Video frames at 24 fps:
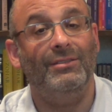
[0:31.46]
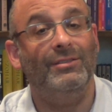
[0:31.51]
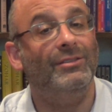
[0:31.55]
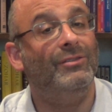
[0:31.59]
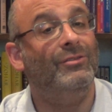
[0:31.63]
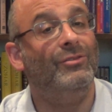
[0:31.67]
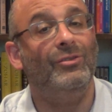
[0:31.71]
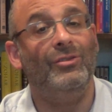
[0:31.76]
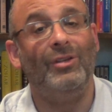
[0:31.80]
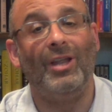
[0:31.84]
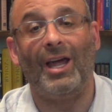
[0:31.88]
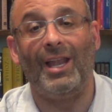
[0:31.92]

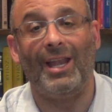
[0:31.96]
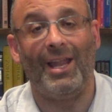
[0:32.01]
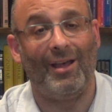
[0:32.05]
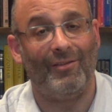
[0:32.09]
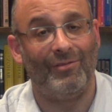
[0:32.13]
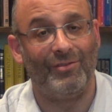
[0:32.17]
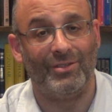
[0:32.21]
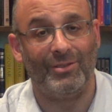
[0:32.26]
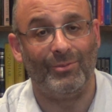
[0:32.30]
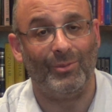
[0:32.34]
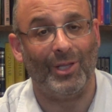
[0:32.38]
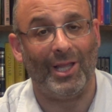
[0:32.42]
you do not
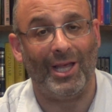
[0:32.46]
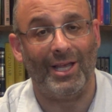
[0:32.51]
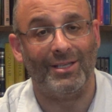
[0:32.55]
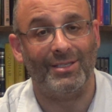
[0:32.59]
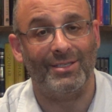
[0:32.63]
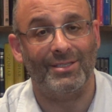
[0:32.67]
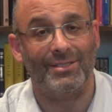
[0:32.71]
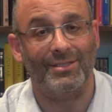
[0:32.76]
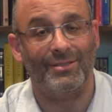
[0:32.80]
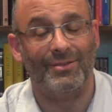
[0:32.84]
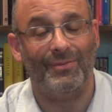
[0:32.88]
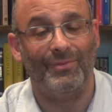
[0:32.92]
have to
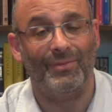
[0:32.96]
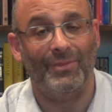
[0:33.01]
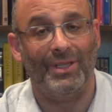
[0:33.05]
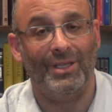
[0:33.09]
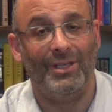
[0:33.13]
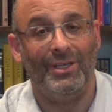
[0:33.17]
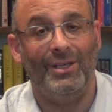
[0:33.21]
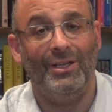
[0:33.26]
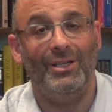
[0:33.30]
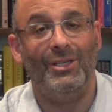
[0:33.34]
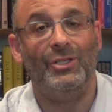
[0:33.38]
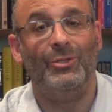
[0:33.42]
bless.
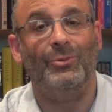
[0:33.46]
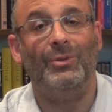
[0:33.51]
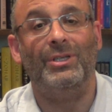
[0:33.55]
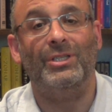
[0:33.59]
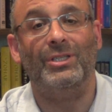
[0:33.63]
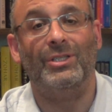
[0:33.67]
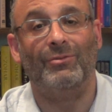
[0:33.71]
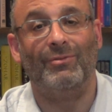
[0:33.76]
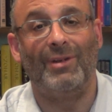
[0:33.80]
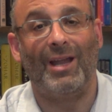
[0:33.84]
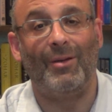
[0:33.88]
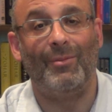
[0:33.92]
To
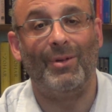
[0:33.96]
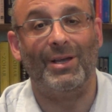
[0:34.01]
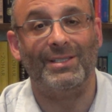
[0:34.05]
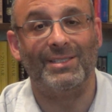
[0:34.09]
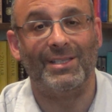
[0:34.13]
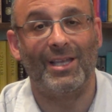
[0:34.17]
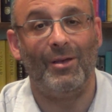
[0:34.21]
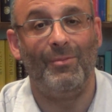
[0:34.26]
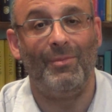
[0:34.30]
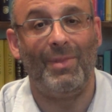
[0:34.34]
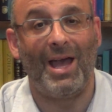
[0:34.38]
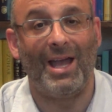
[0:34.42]
which the rabbis
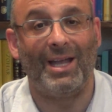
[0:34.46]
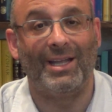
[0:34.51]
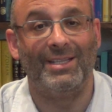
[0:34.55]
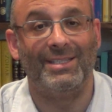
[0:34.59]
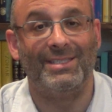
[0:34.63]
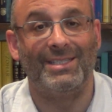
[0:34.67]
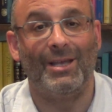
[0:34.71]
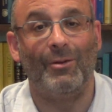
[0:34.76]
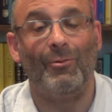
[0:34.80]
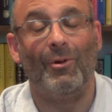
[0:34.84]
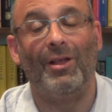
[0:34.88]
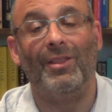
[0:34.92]
come back and
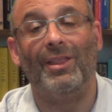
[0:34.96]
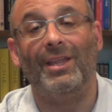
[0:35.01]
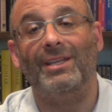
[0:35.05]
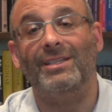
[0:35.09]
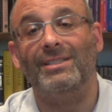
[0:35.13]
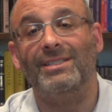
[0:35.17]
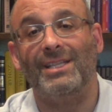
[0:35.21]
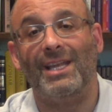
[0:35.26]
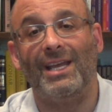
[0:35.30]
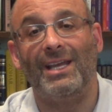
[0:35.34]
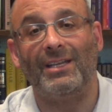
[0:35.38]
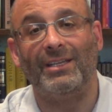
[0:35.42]
say, well, that
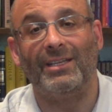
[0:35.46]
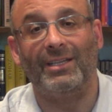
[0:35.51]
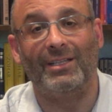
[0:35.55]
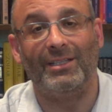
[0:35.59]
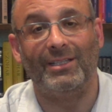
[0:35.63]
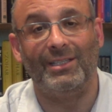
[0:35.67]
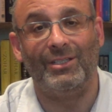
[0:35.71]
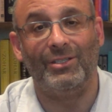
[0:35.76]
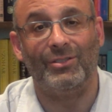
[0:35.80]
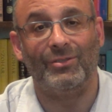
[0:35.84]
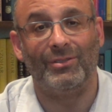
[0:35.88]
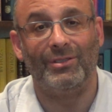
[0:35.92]
is
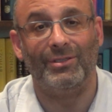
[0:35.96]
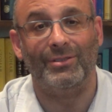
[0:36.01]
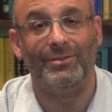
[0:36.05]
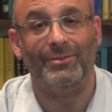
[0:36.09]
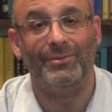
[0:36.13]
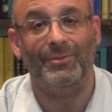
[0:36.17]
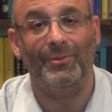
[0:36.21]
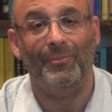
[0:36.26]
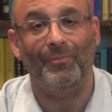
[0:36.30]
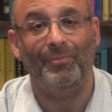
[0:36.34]
technically true.